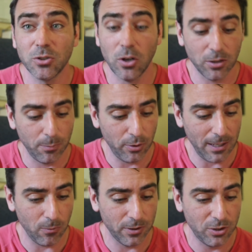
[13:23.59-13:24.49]
So I'm gonna pull
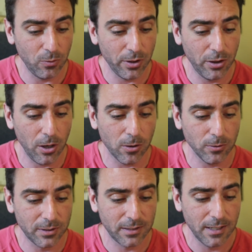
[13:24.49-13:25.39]
out one or two of
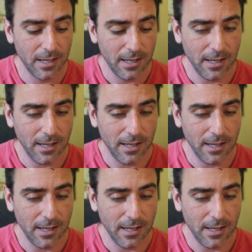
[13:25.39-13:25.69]
those.